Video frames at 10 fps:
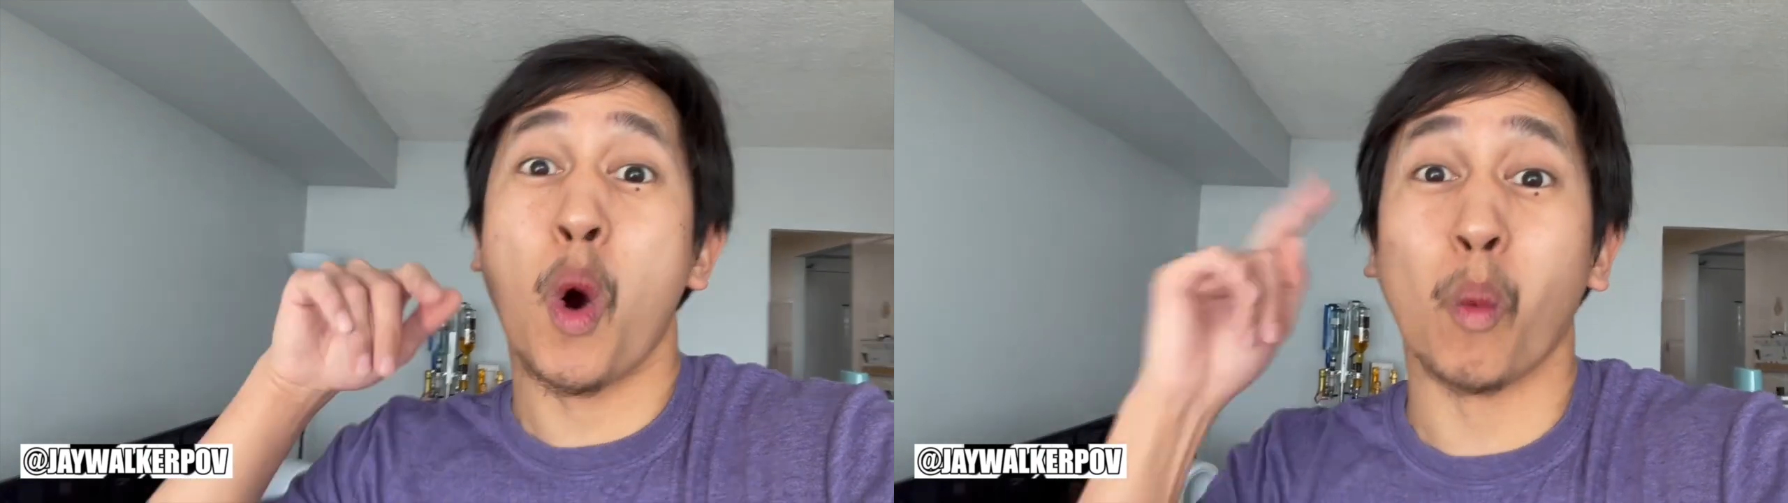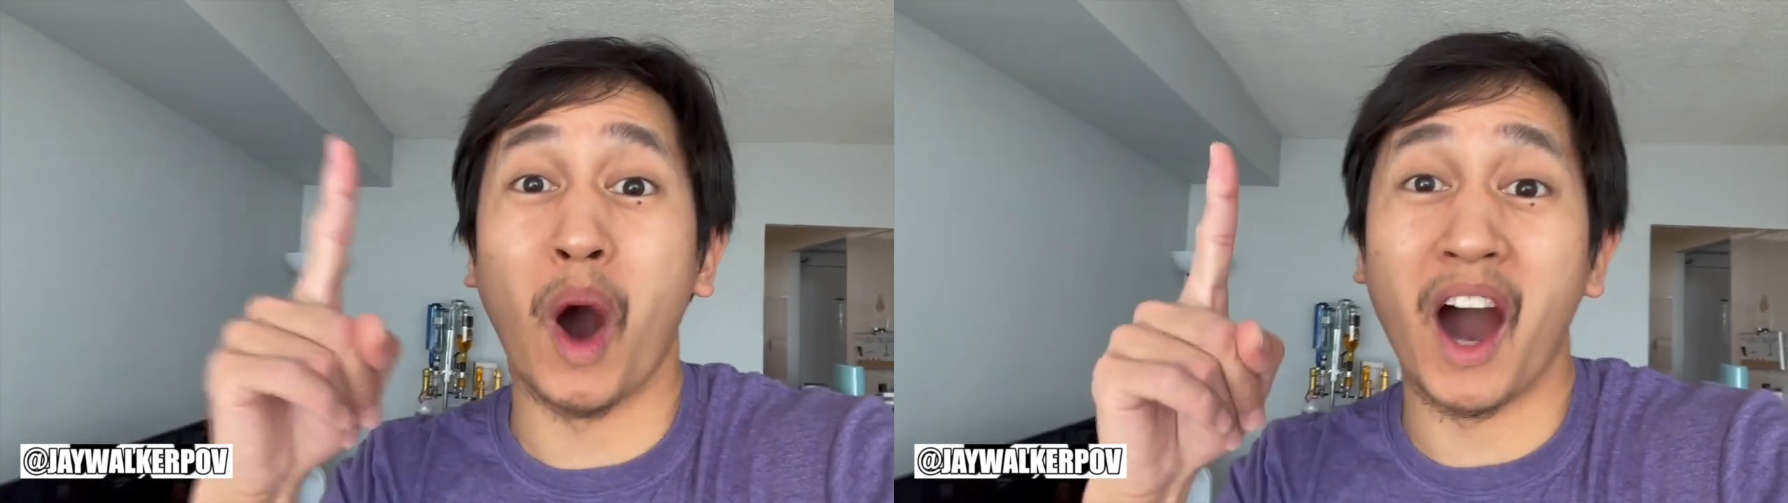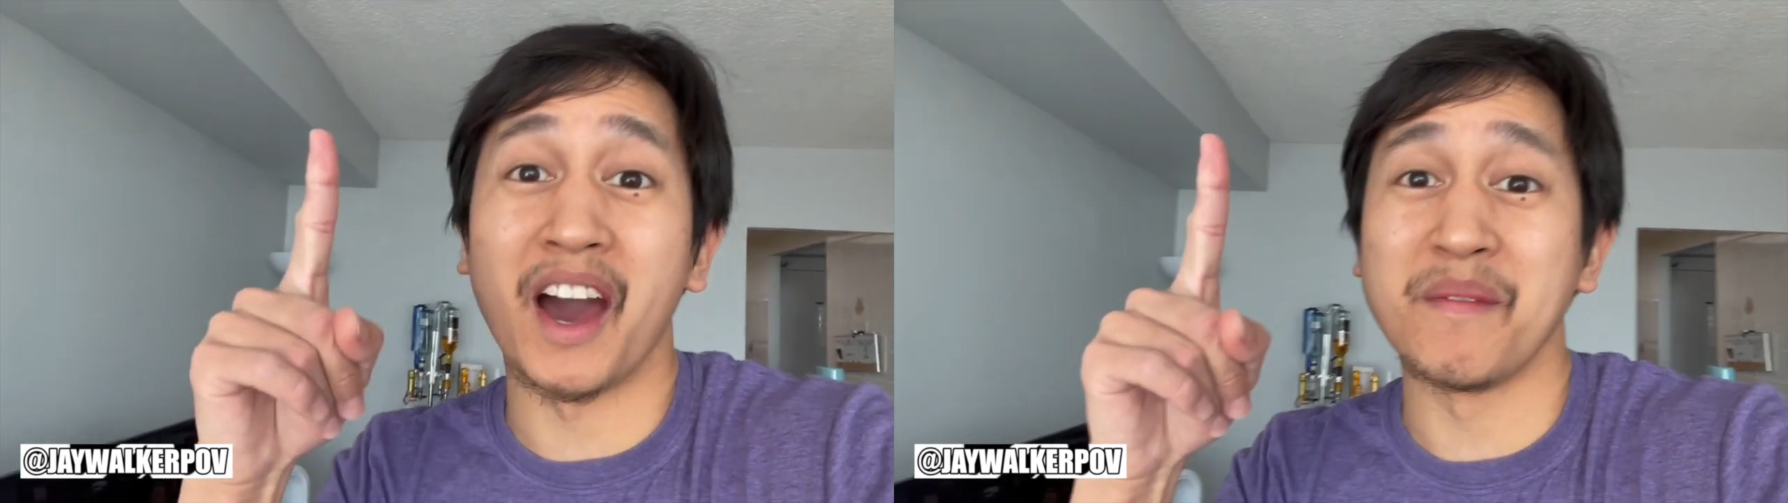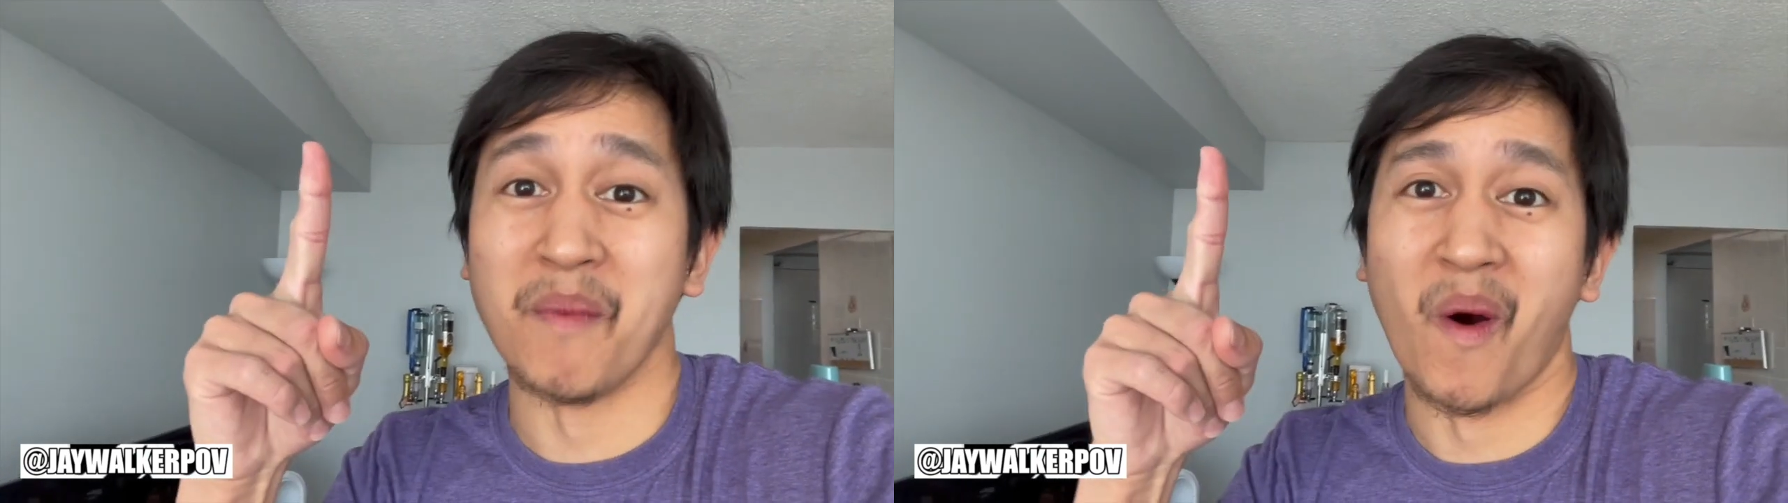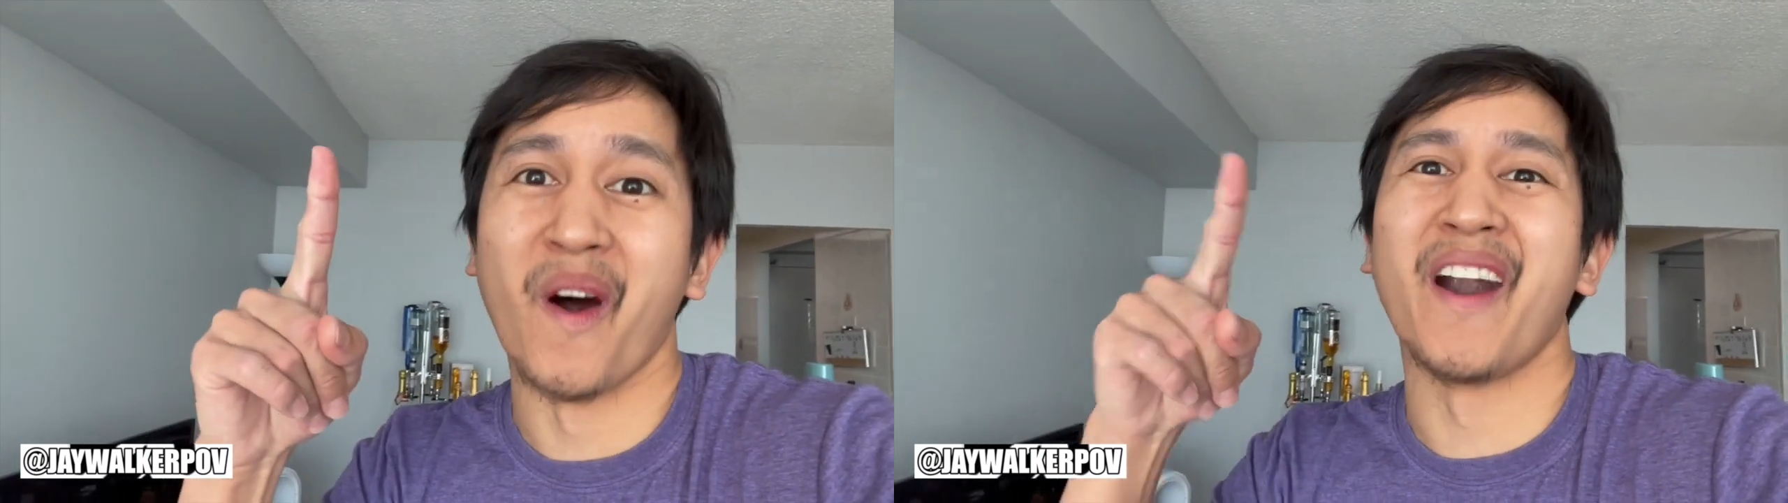One
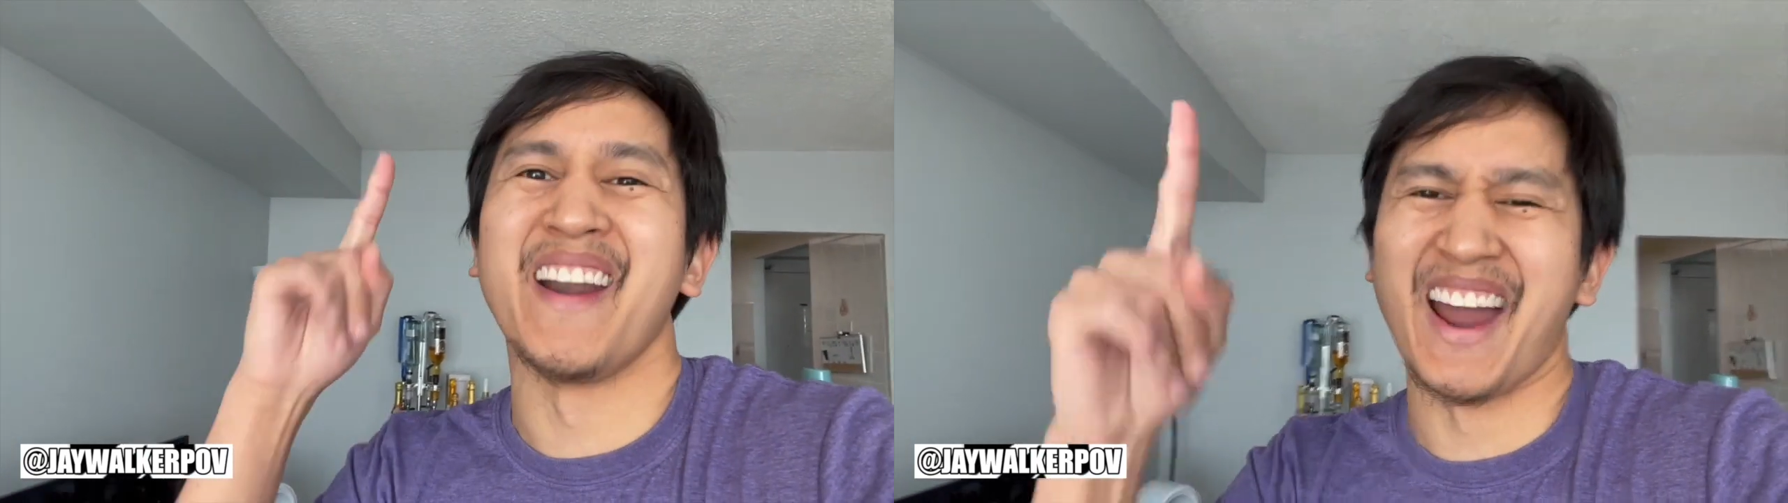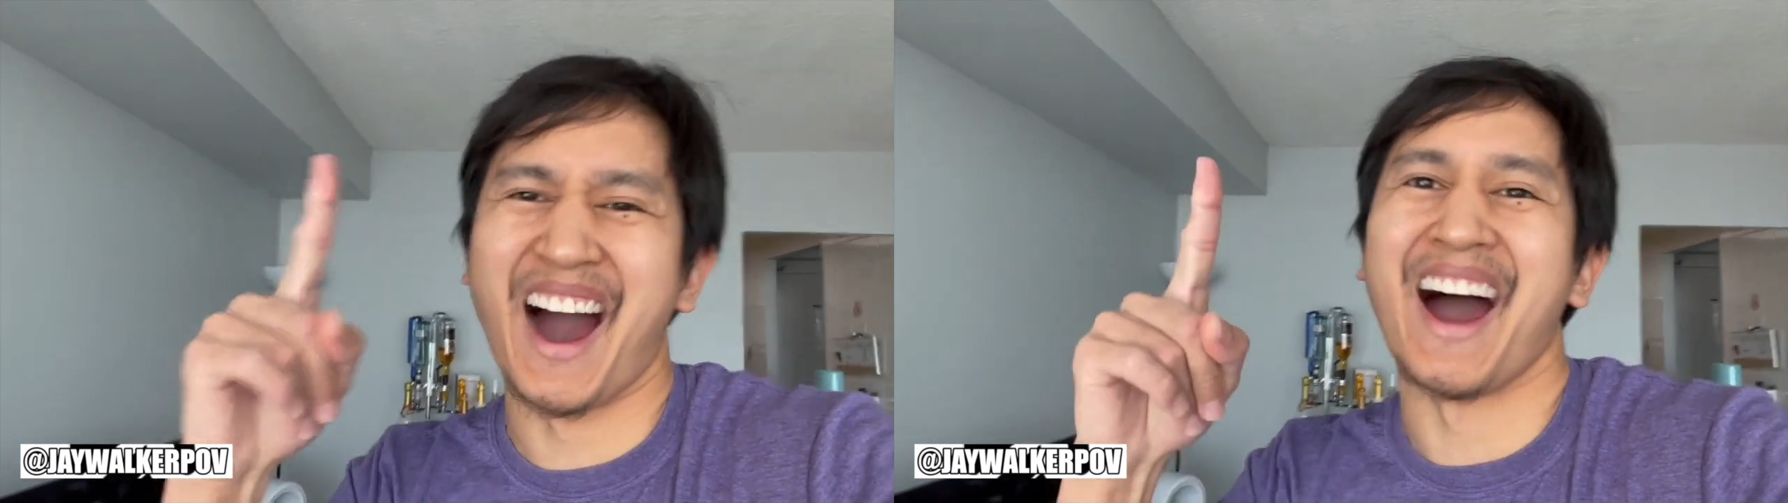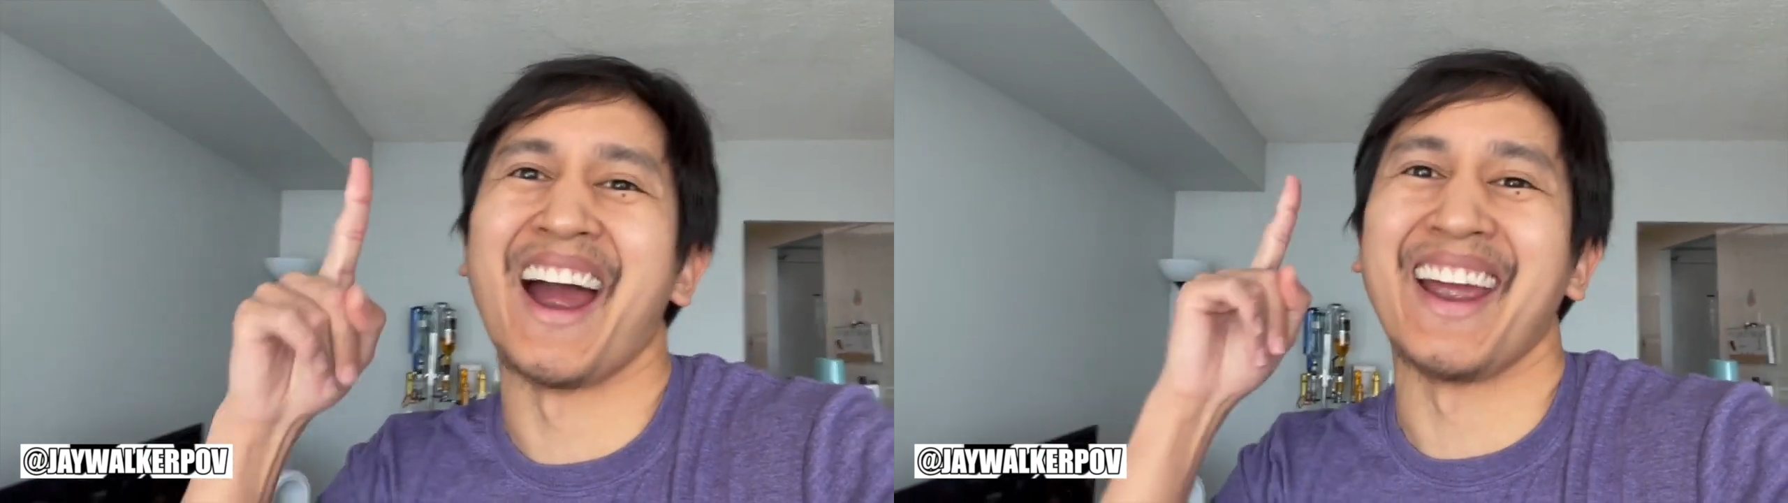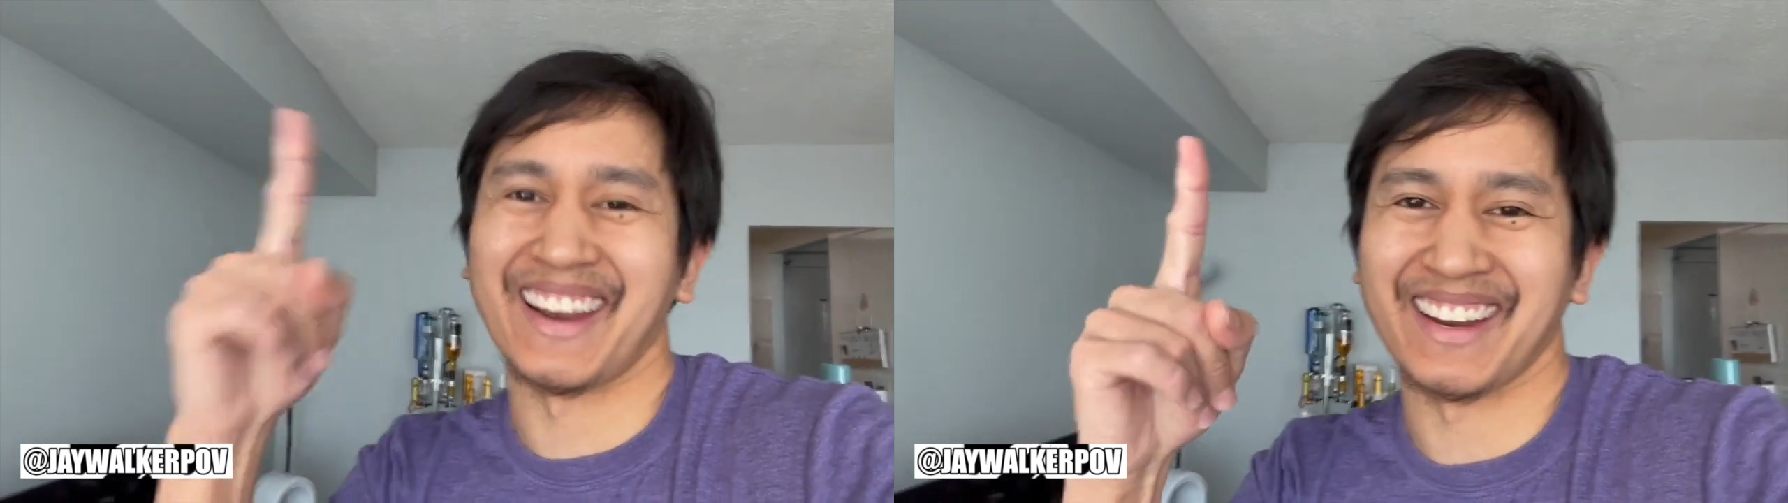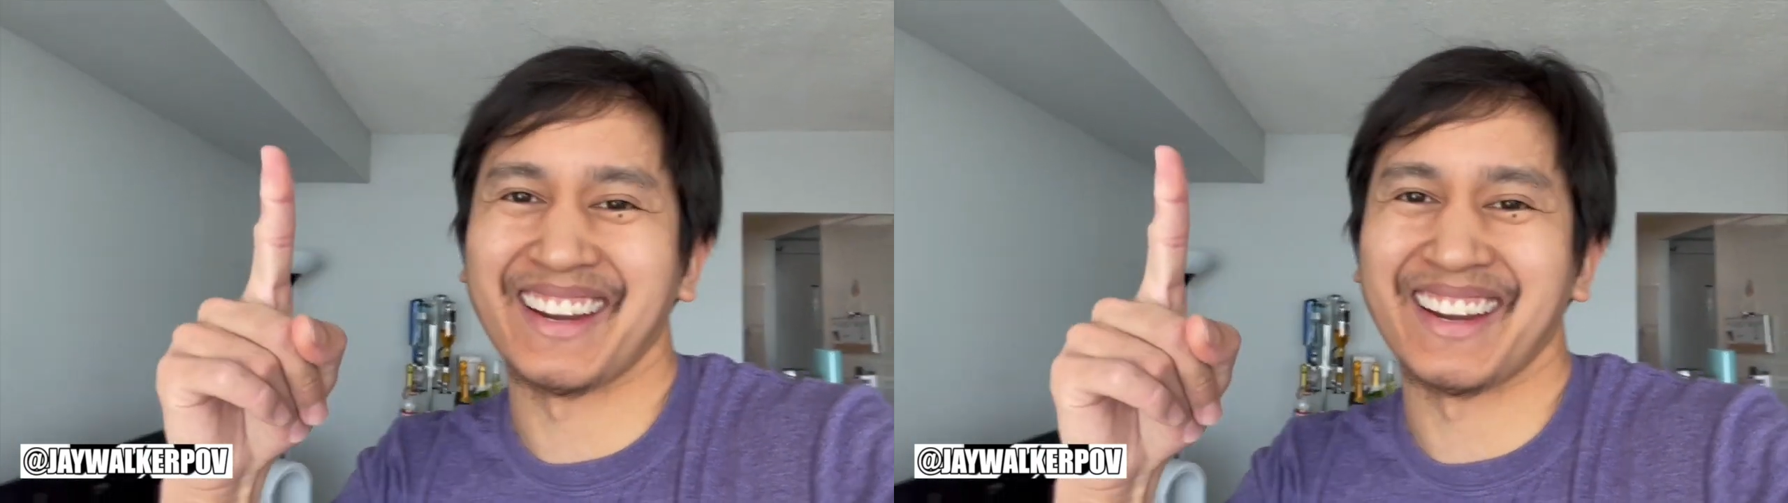More Night.